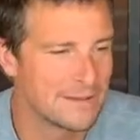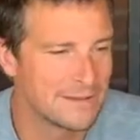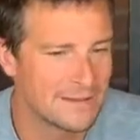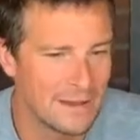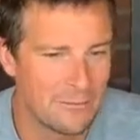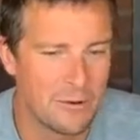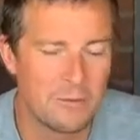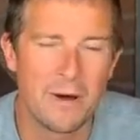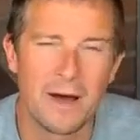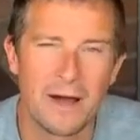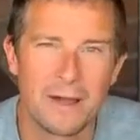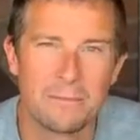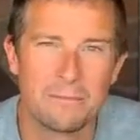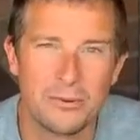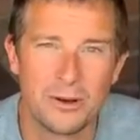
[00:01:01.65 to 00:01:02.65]

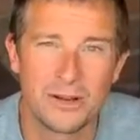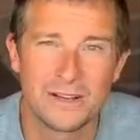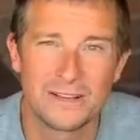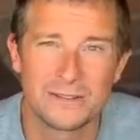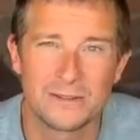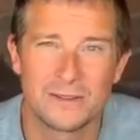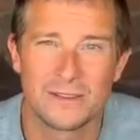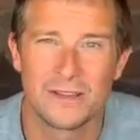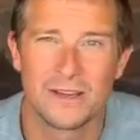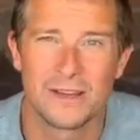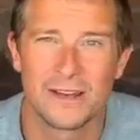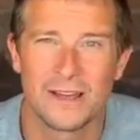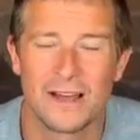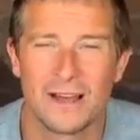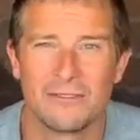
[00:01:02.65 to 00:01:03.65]
my books that
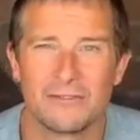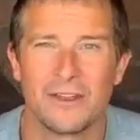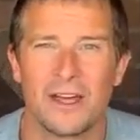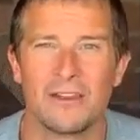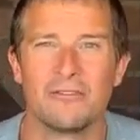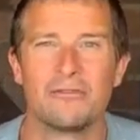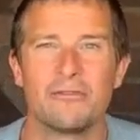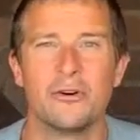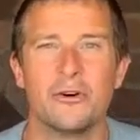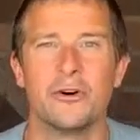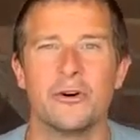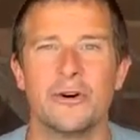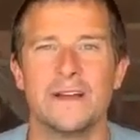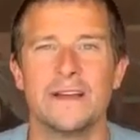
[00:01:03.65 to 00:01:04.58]
I've done for